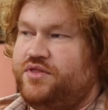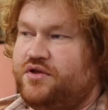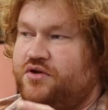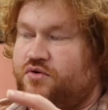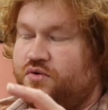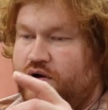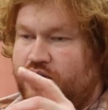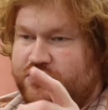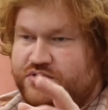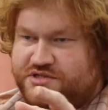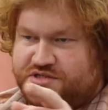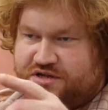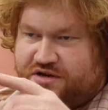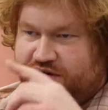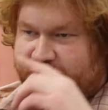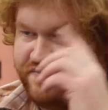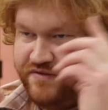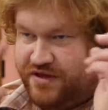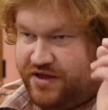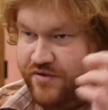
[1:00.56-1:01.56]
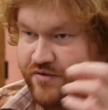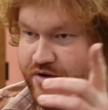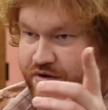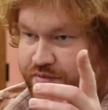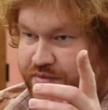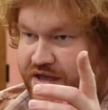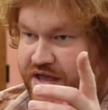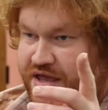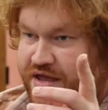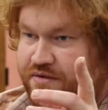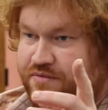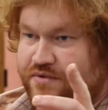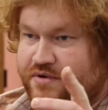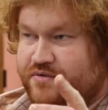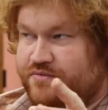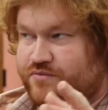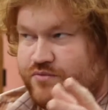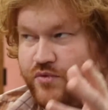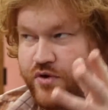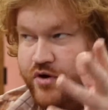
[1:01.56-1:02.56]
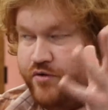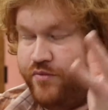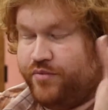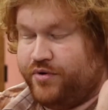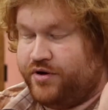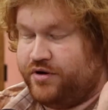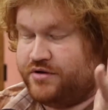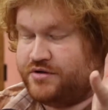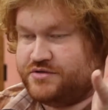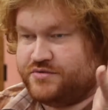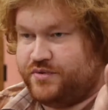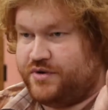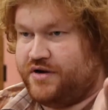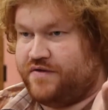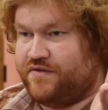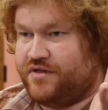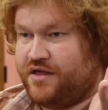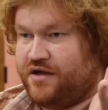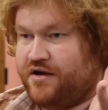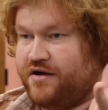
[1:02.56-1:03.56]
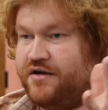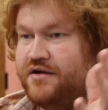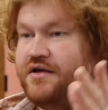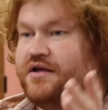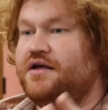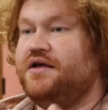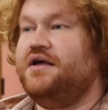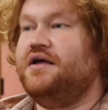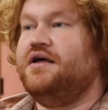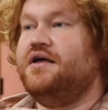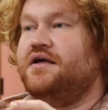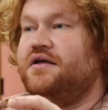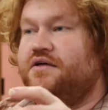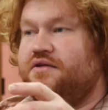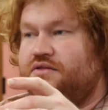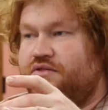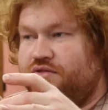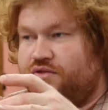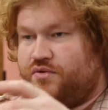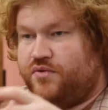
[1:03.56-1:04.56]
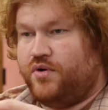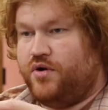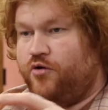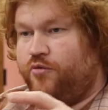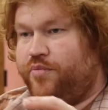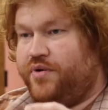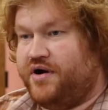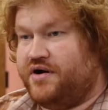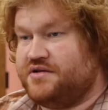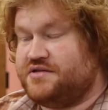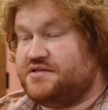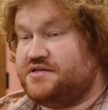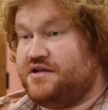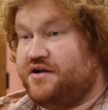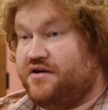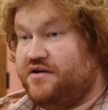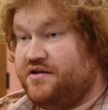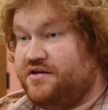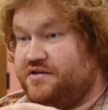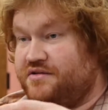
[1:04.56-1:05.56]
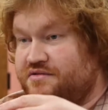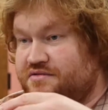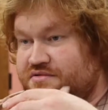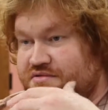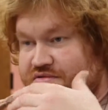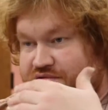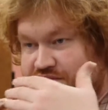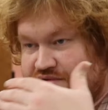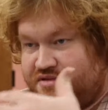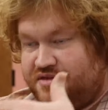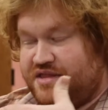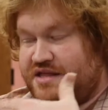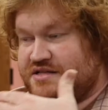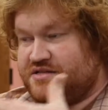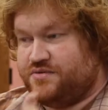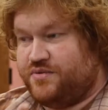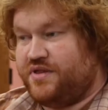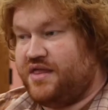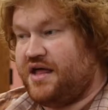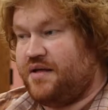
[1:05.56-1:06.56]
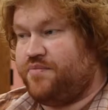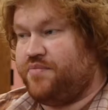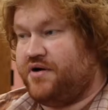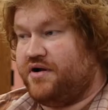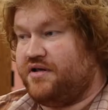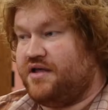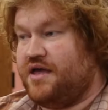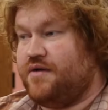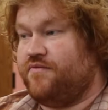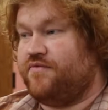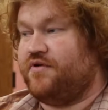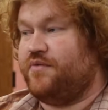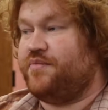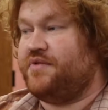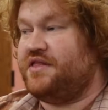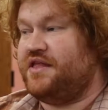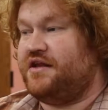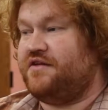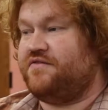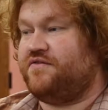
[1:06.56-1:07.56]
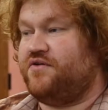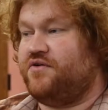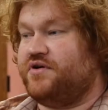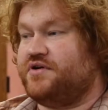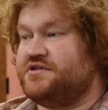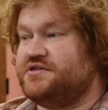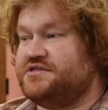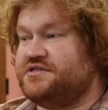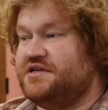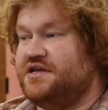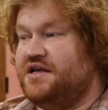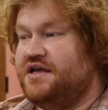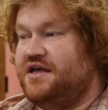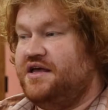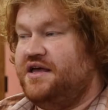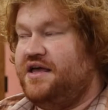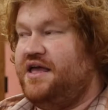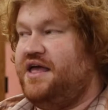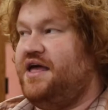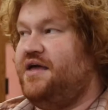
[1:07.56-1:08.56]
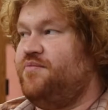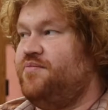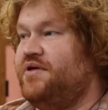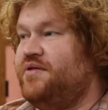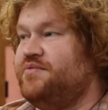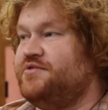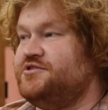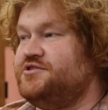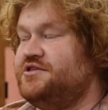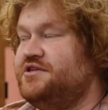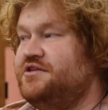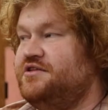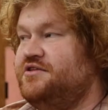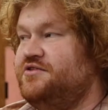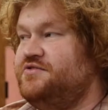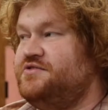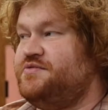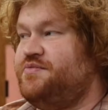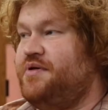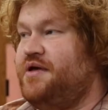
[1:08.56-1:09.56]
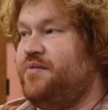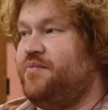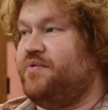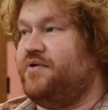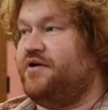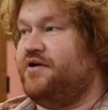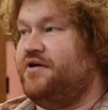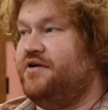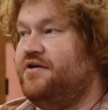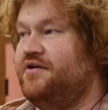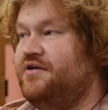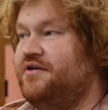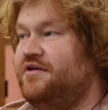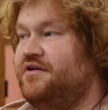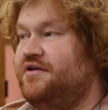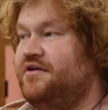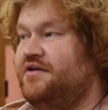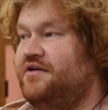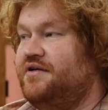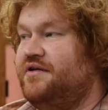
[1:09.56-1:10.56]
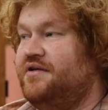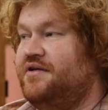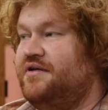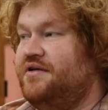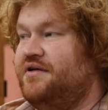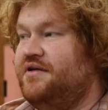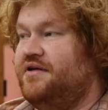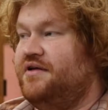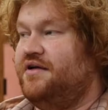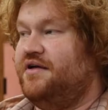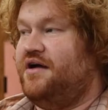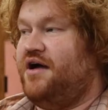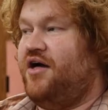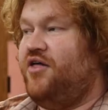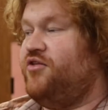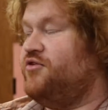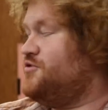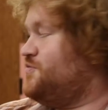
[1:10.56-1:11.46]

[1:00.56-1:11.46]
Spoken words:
when the crows started flying around my head, or weird birds, whatever they are, the crow part started, that's where that part came from. And then, of course, hey, I'm published in the newspaper. All